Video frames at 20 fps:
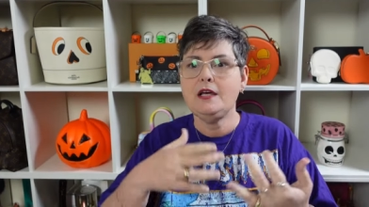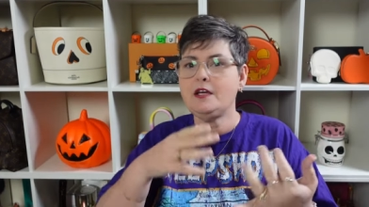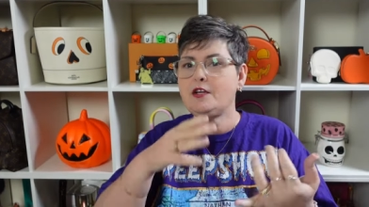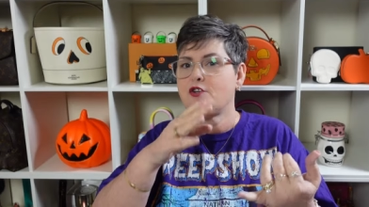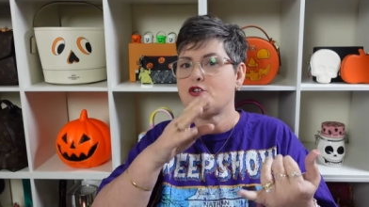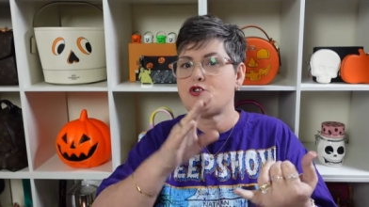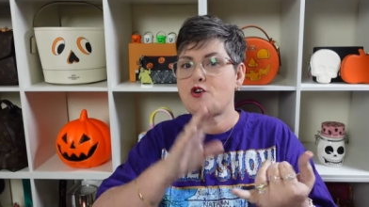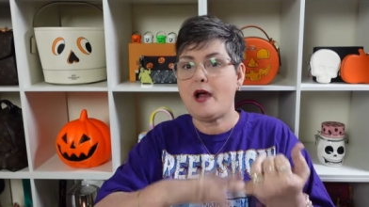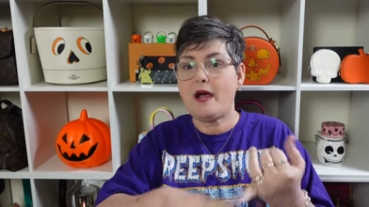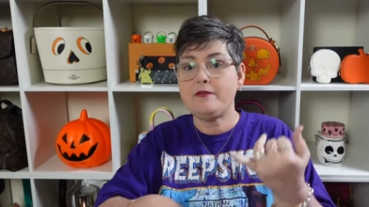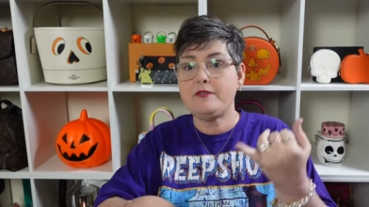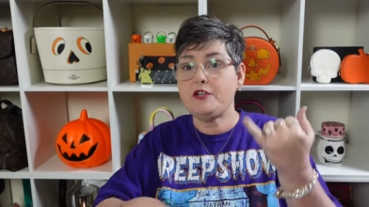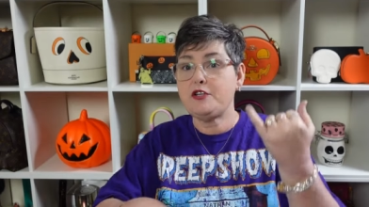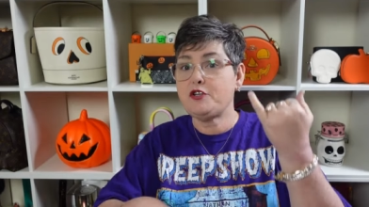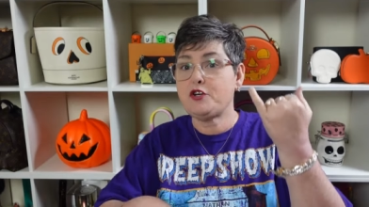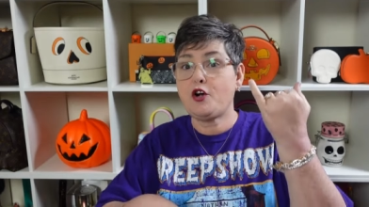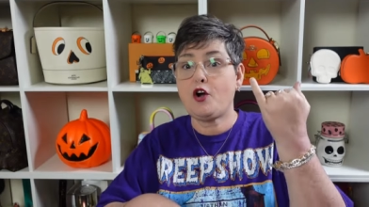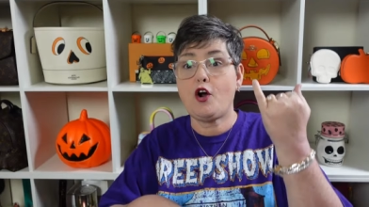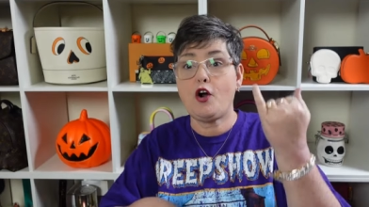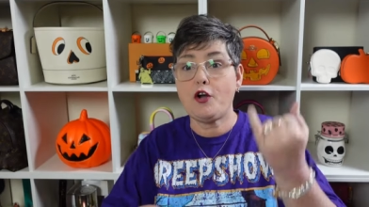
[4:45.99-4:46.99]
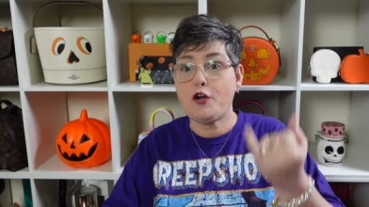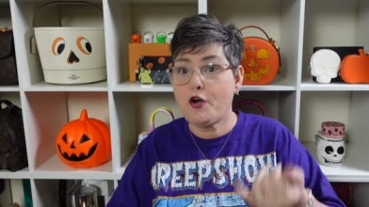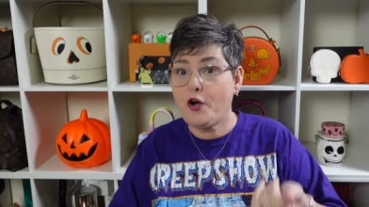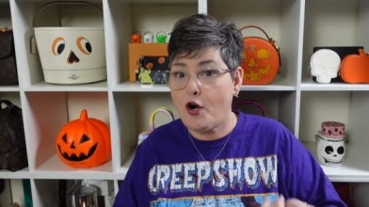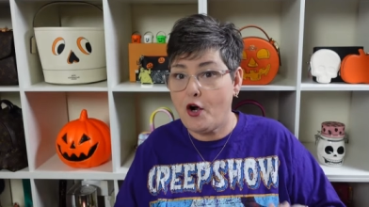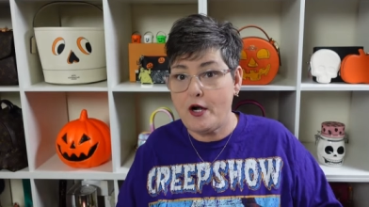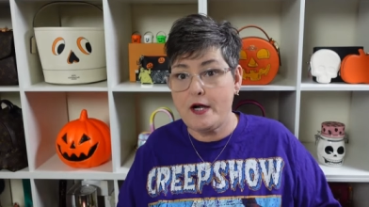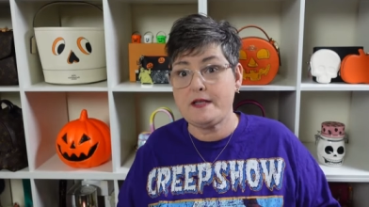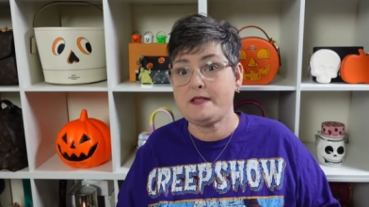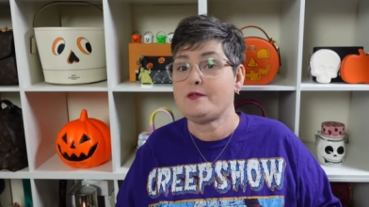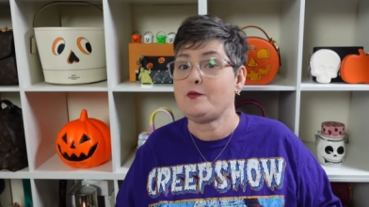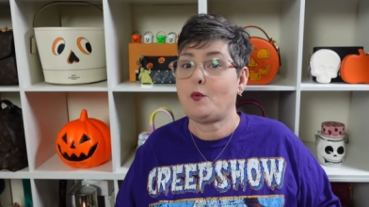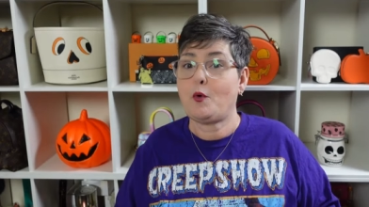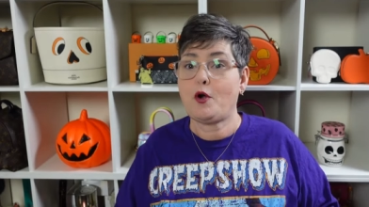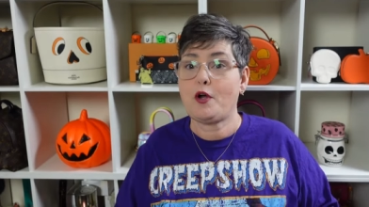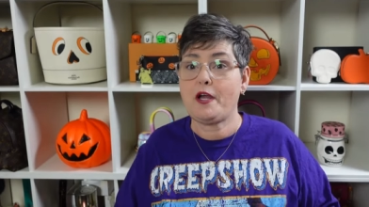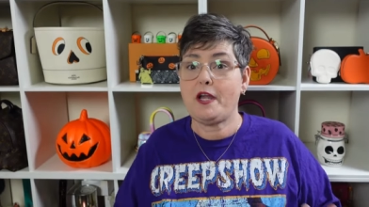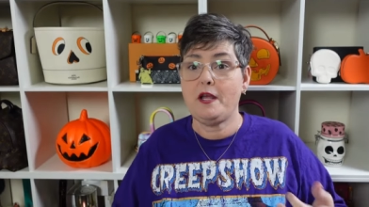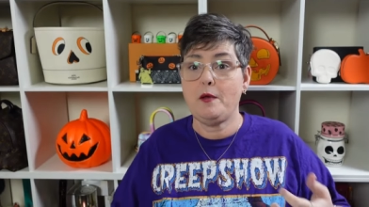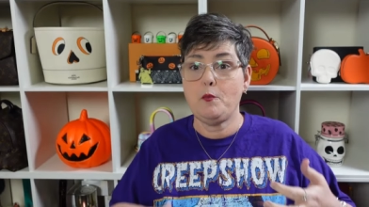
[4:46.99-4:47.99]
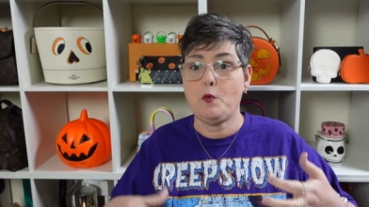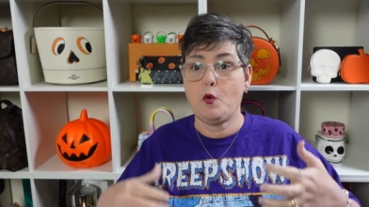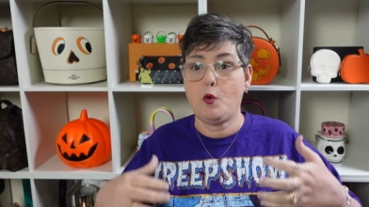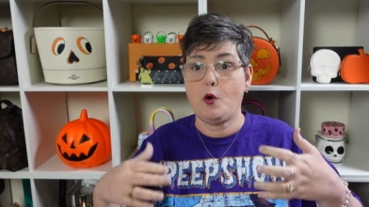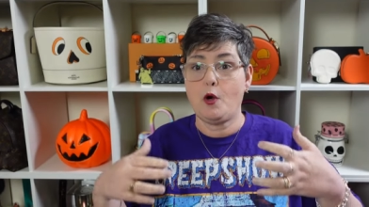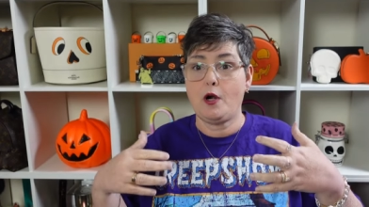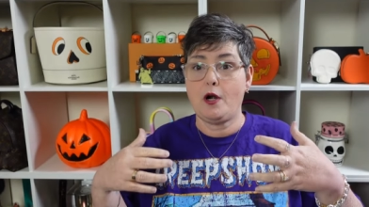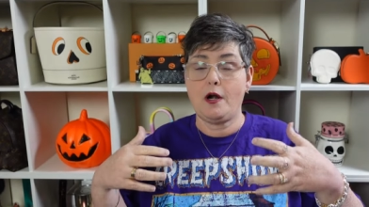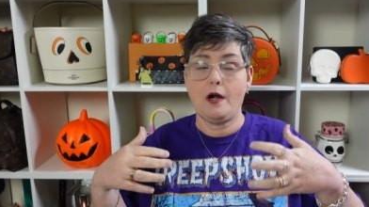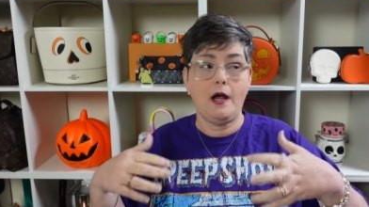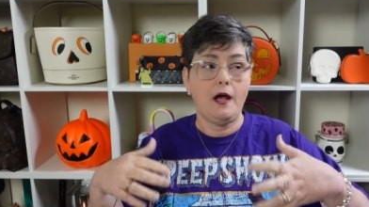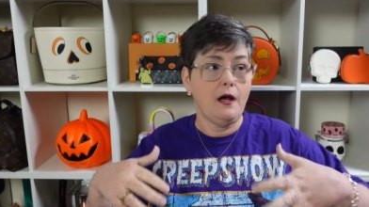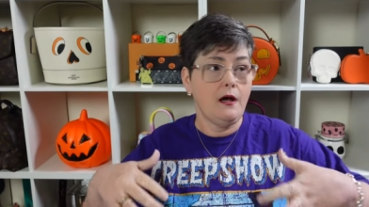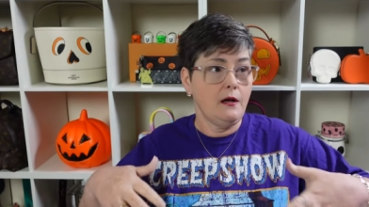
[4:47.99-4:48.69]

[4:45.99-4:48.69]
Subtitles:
You're driving in your car doesn't work anymore.